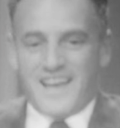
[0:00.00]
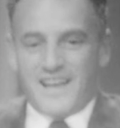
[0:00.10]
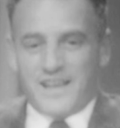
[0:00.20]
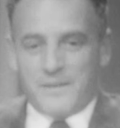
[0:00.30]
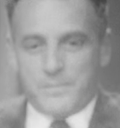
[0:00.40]

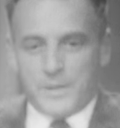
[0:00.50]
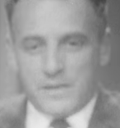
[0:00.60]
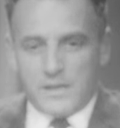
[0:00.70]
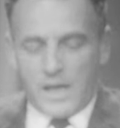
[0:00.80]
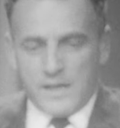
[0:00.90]

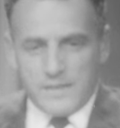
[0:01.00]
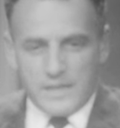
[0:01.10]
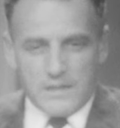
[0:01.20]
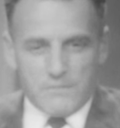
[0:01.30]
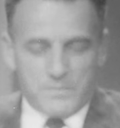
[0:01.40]
But I
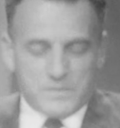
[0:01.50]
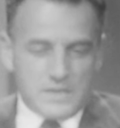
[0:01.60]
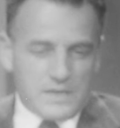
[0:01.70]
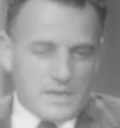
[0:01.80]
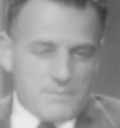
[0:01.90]
think he
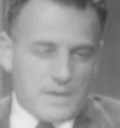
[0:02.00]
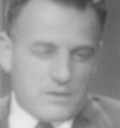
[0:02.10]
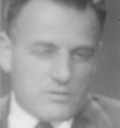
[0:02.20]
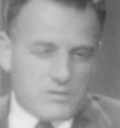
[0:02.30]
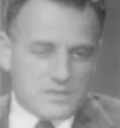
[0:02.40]
represented any
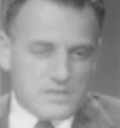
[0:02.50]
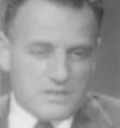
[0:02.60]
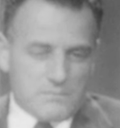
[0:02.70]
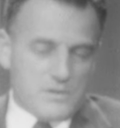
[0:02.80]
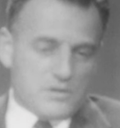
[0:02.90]
man who looks in
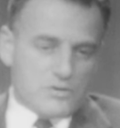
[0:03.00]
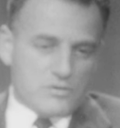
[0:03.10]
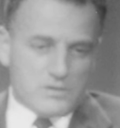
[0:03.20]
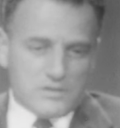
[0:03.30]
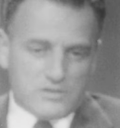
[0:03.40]
the
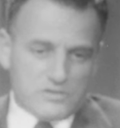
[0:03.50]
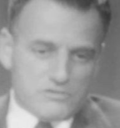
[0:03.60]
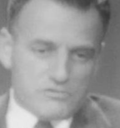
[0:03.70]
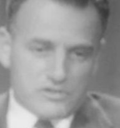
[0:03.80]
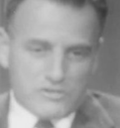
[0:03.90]
mirror and is
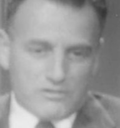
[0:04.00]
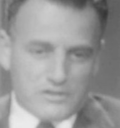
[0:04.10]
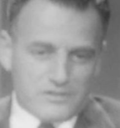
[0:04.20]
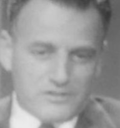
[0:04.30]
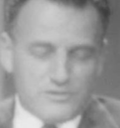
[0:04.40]
too
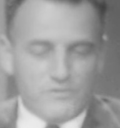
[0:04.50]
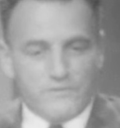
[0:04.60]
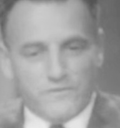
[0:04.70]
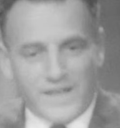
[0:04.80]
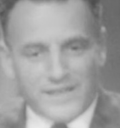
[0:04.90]
short or too
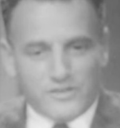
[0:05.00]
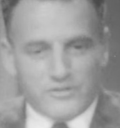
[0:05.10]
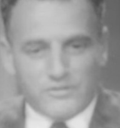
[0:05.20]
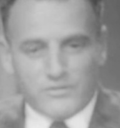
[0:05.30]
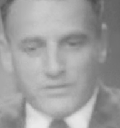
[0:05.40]
fat
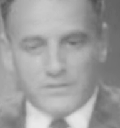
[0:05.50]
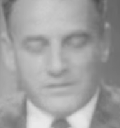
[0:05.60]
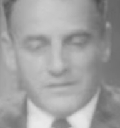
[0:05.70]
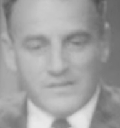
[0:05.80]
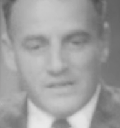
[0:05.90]
or
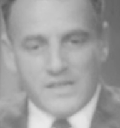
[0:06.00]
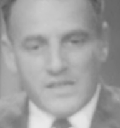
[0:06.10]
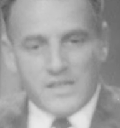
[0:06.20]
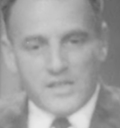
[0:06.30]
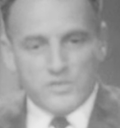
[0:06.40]

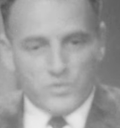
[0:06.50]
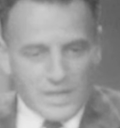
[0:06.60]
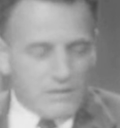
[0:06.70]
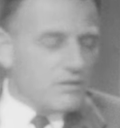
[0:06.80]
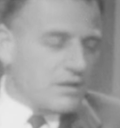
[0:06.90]
is
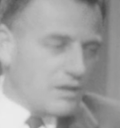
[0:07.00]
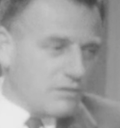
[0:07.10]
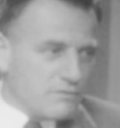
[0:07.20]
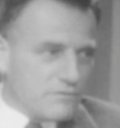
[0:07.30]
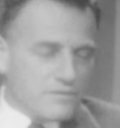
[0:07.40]
without
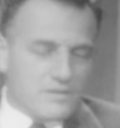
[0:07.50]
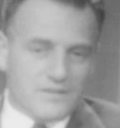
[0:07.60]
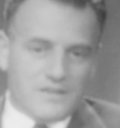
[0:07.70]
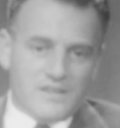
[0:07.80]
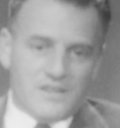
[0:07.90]
love,
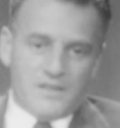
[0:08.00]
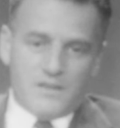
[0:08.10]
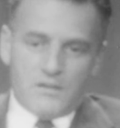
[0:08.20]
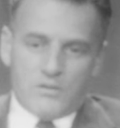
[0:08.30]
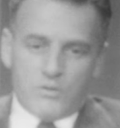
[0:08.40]

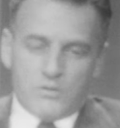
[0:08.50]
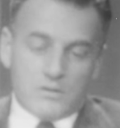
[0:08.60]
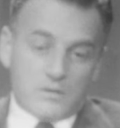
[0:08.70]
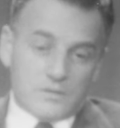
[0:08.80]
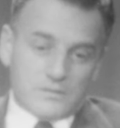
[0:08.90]

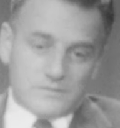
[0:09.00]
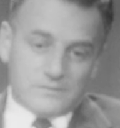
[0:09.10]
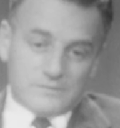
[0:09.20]
or